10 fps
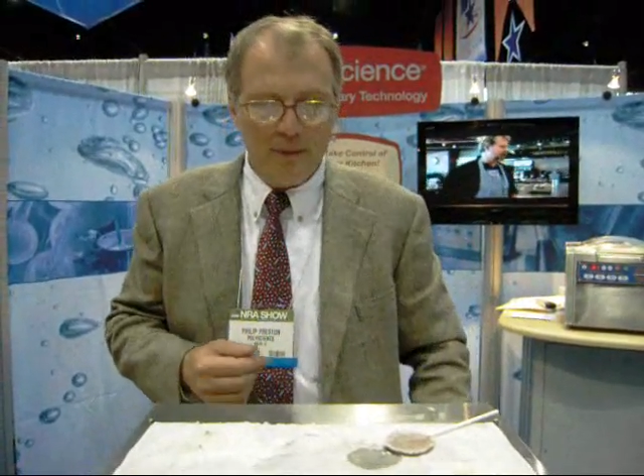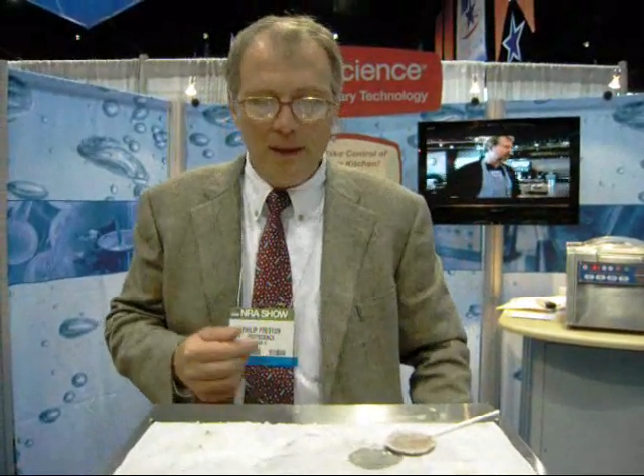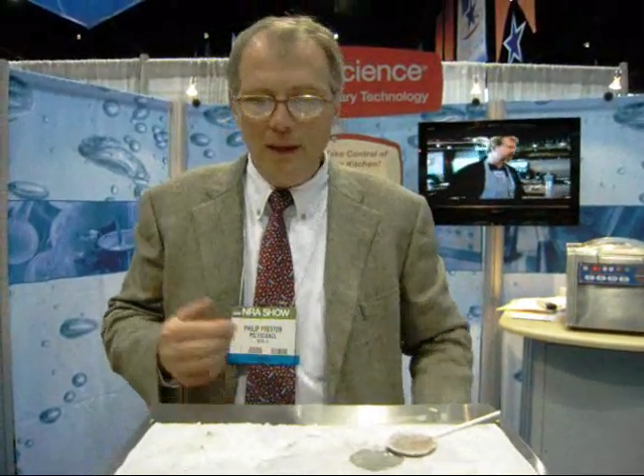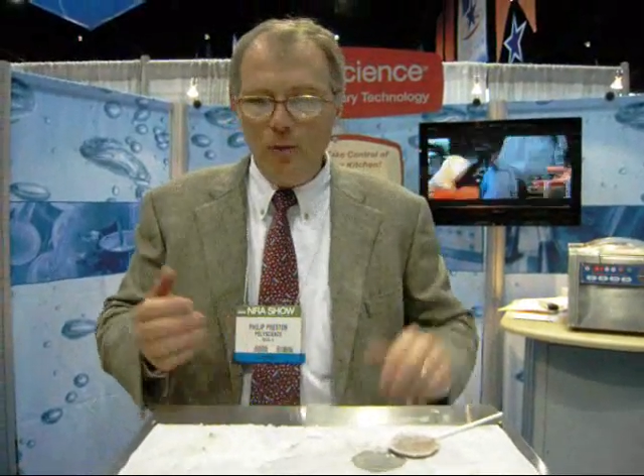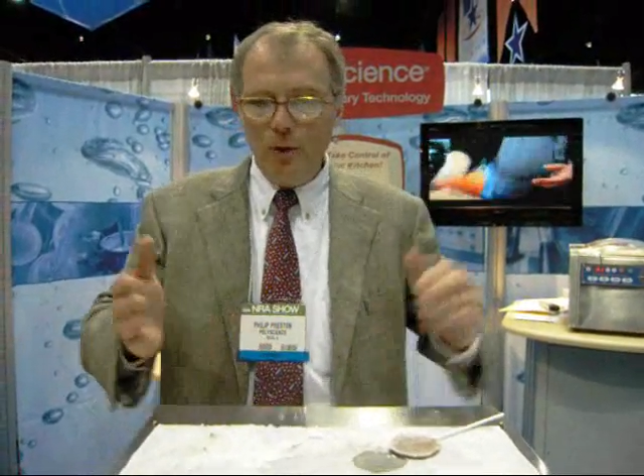
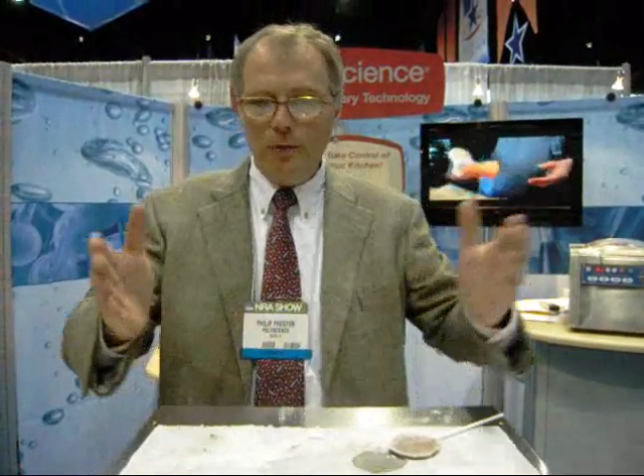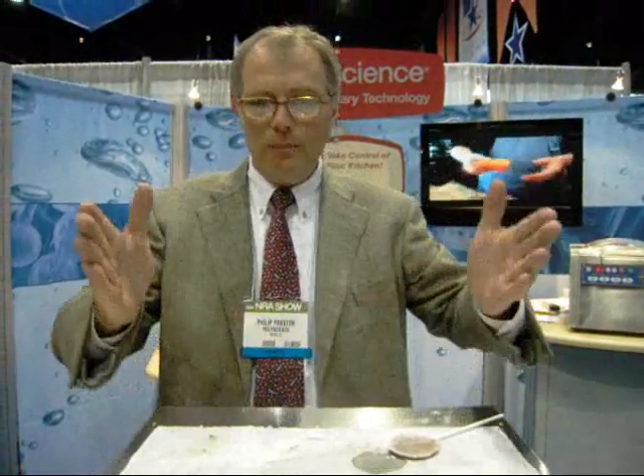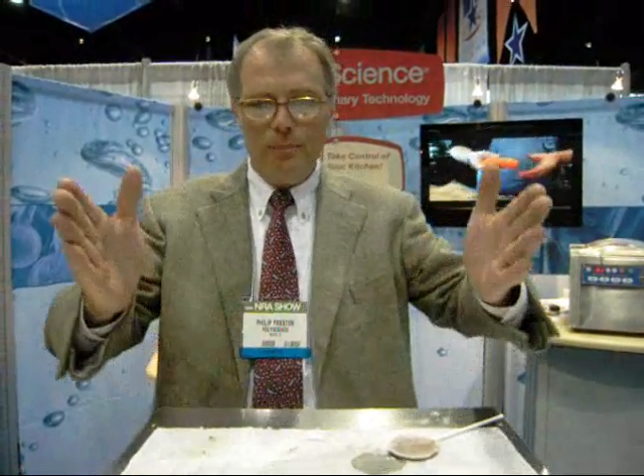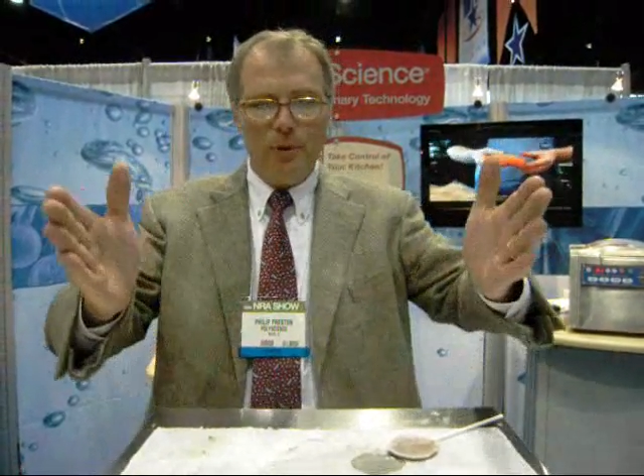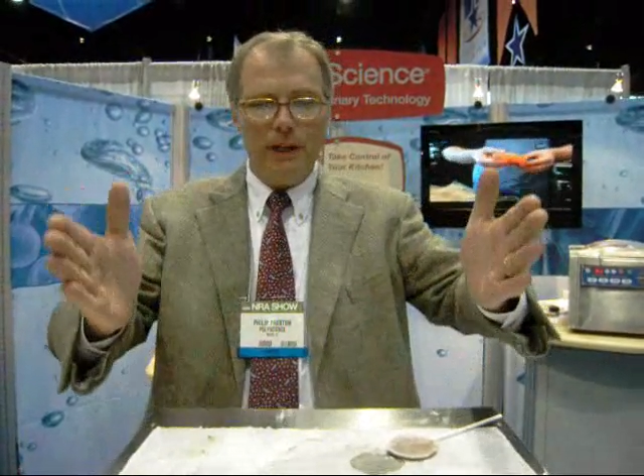we were
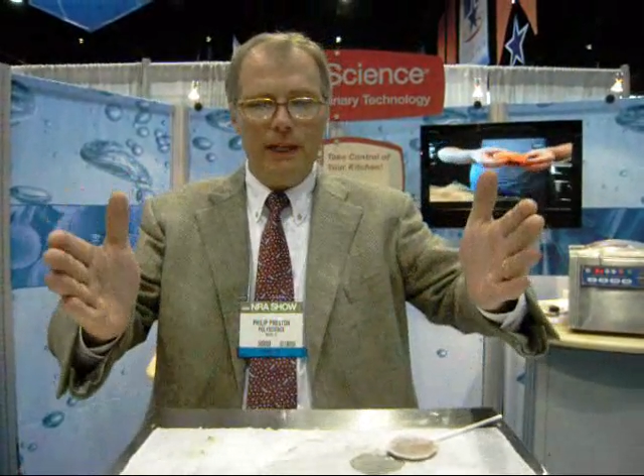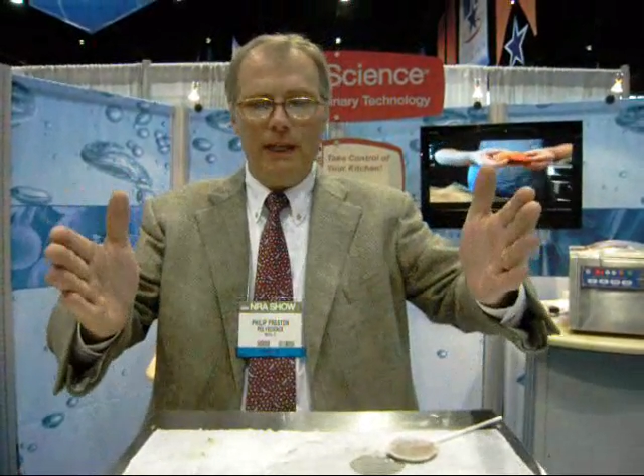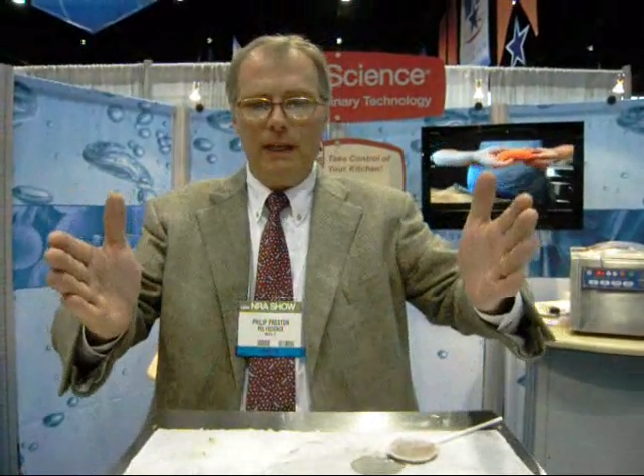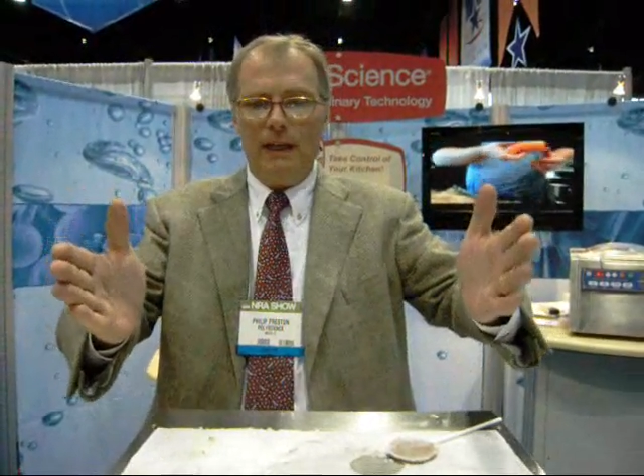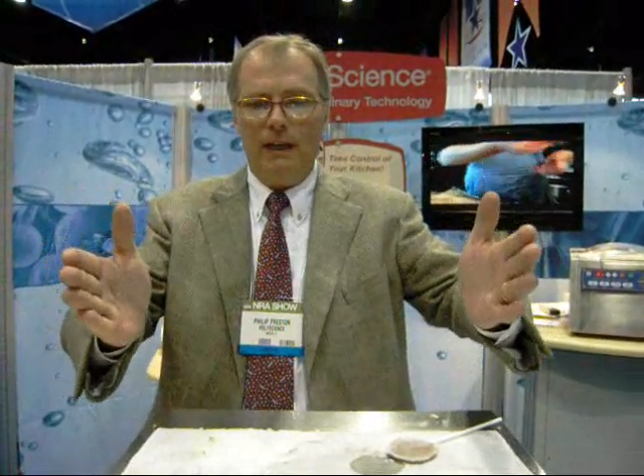putting
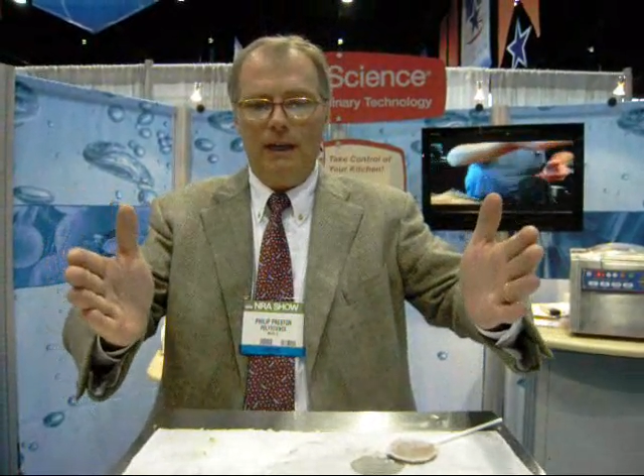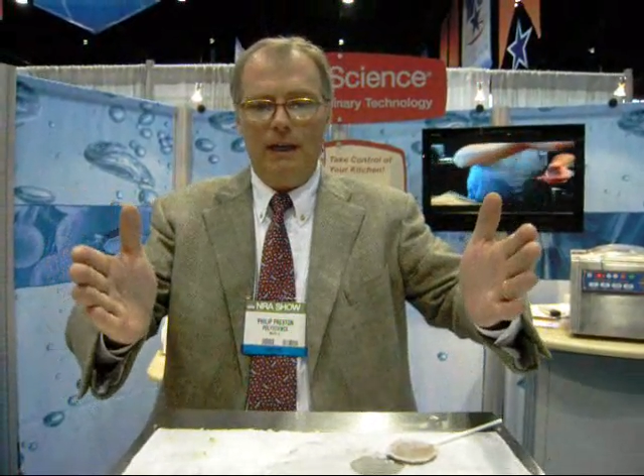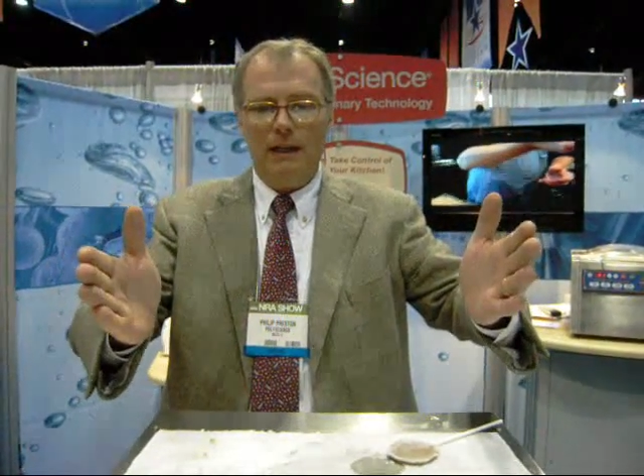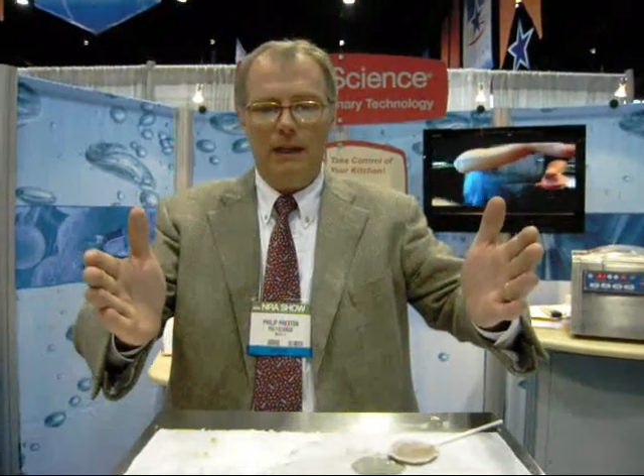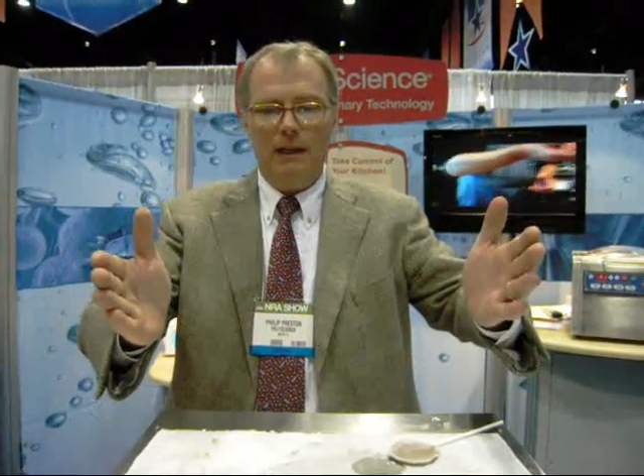
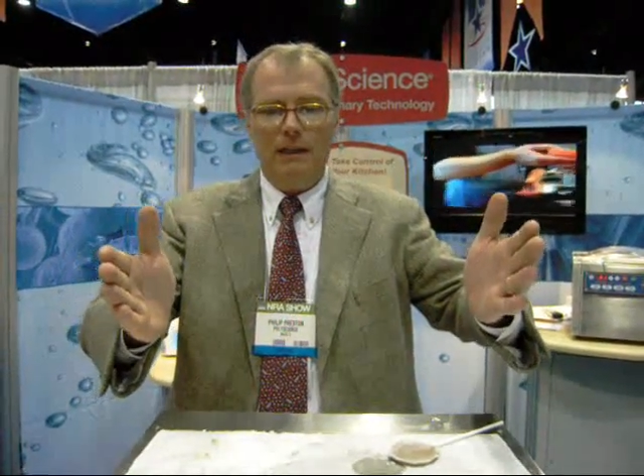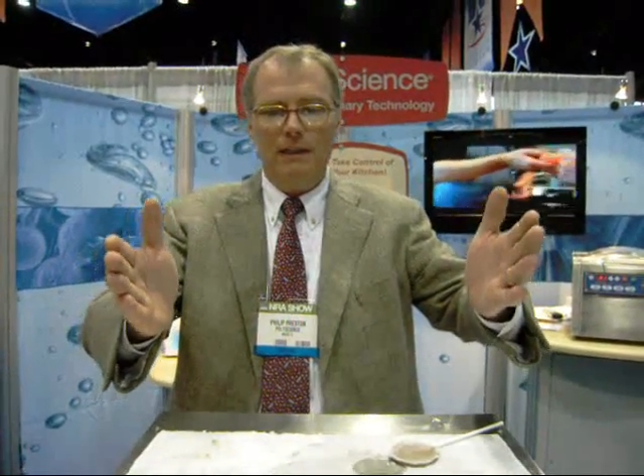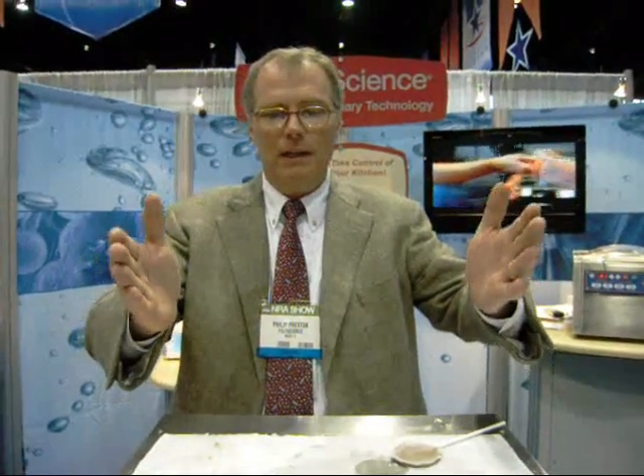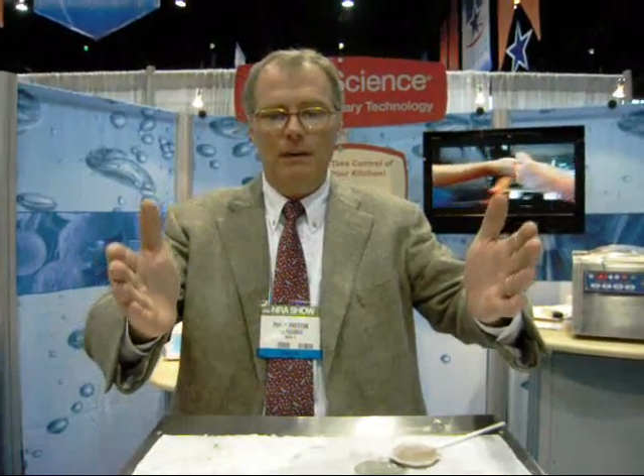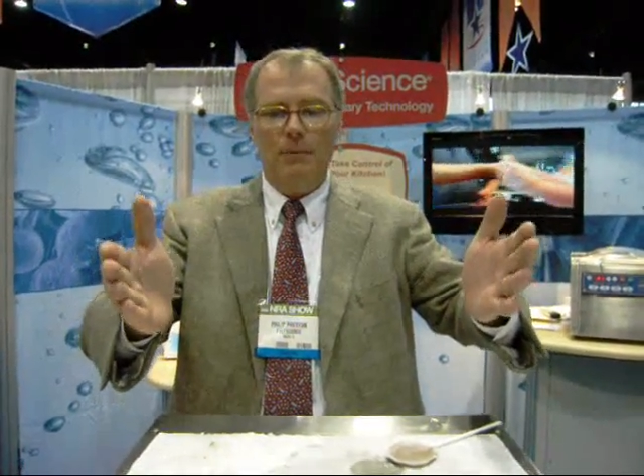a
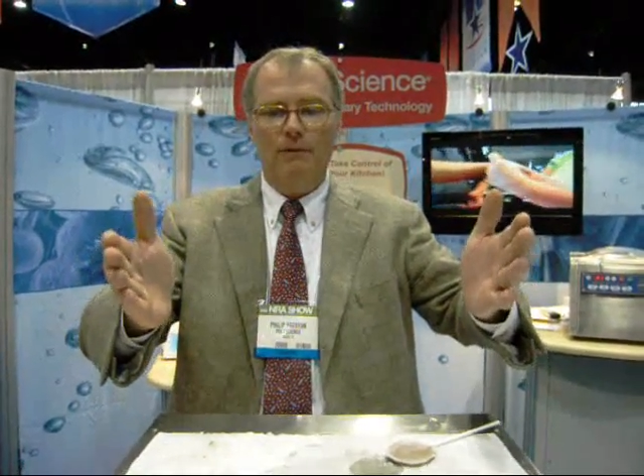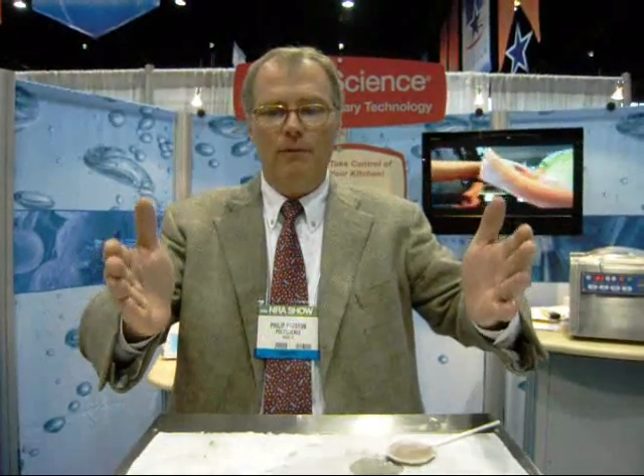tub of